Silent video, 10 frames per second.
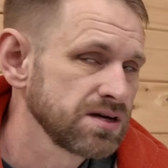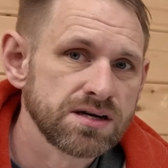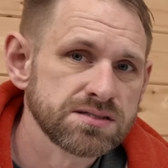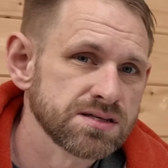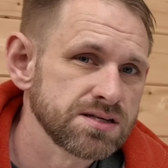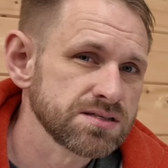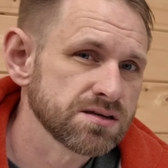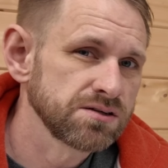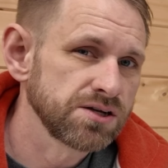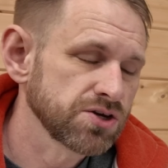Uh, so that's
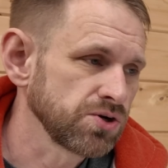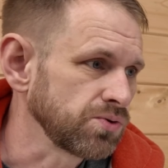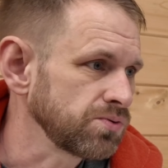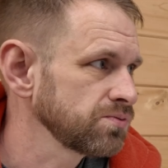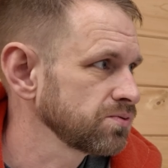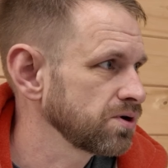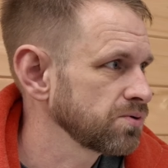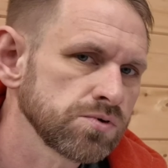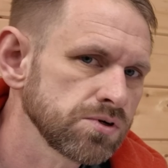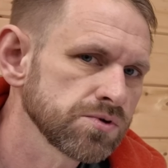kind of cool. So what I